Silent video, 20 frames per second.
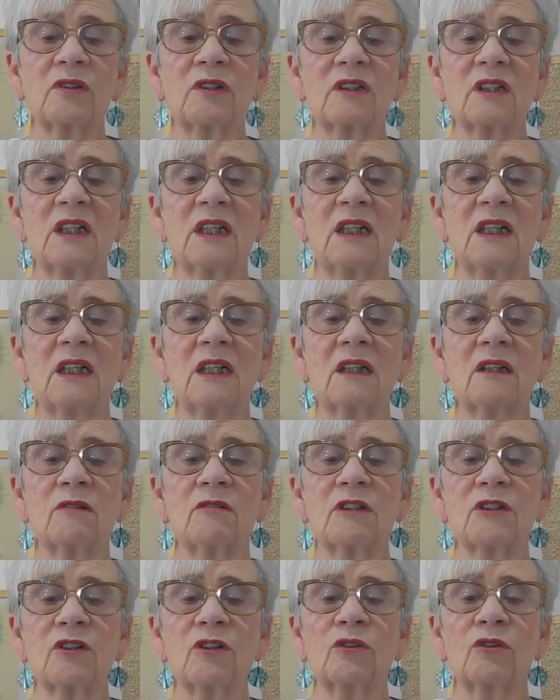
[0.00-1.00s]
see
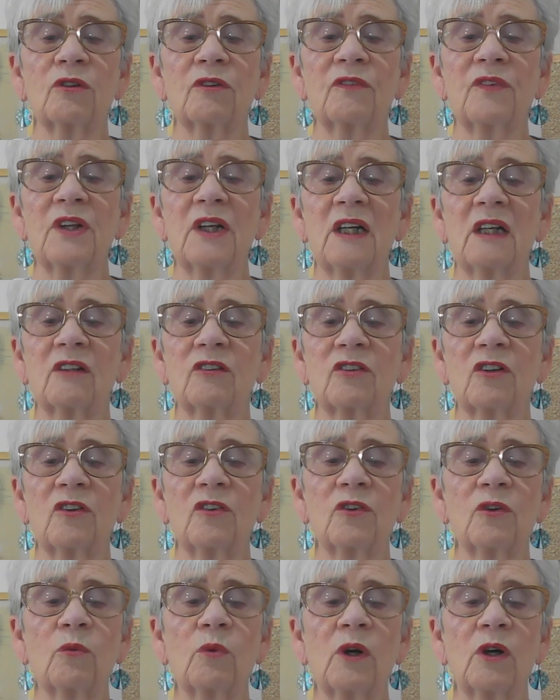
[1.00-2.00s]
the result of this
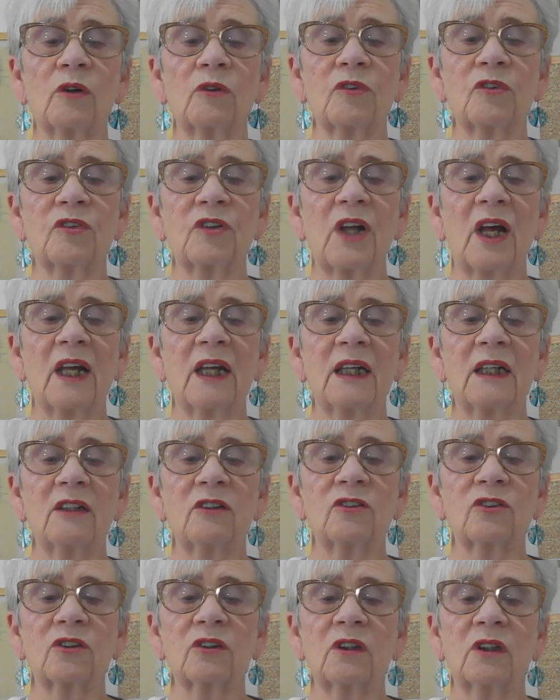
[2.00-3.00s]
on the world
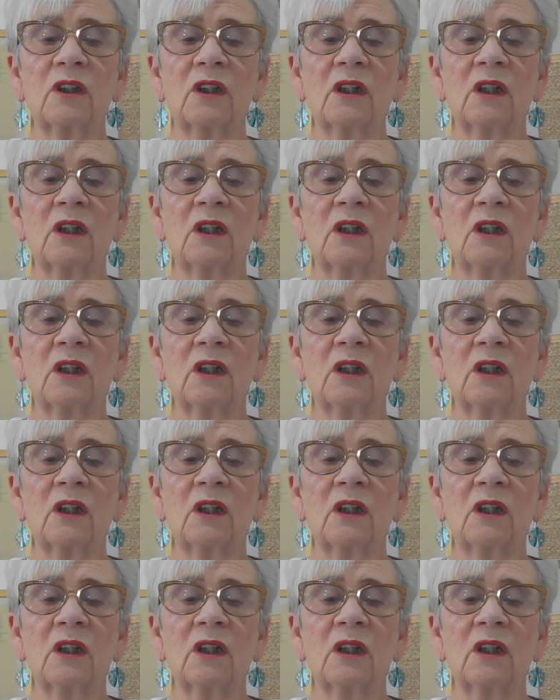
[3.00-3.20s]
stage.